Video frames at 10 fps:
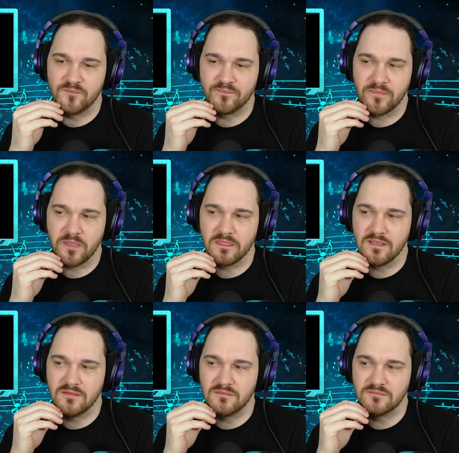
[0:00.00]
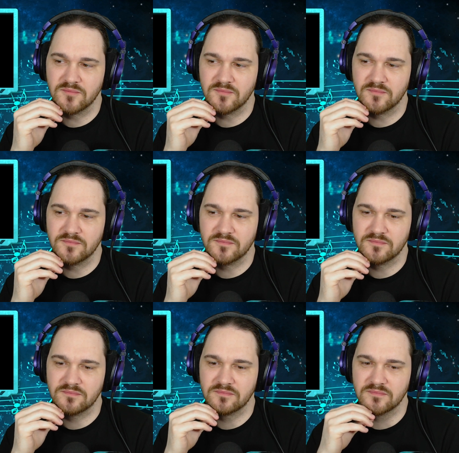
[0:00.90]

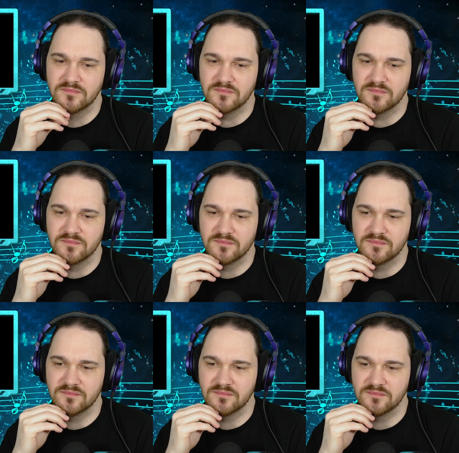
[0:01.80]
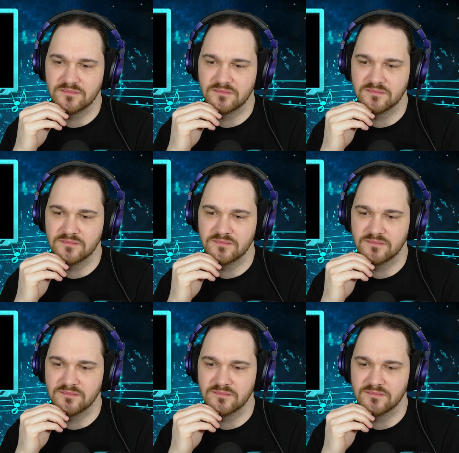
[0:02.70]

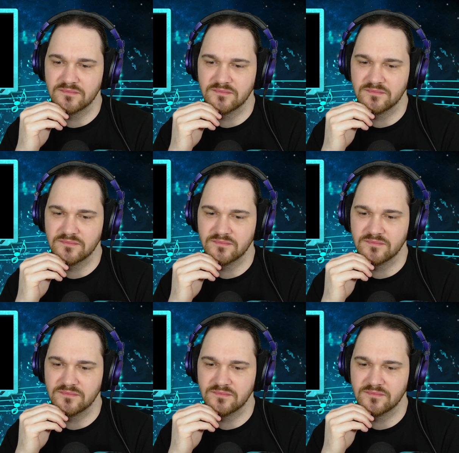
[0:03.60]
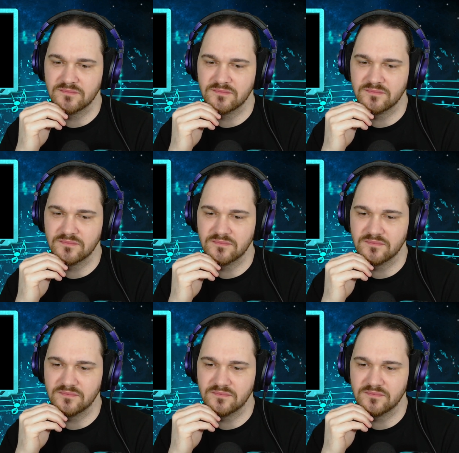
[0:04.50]
Nothing is said.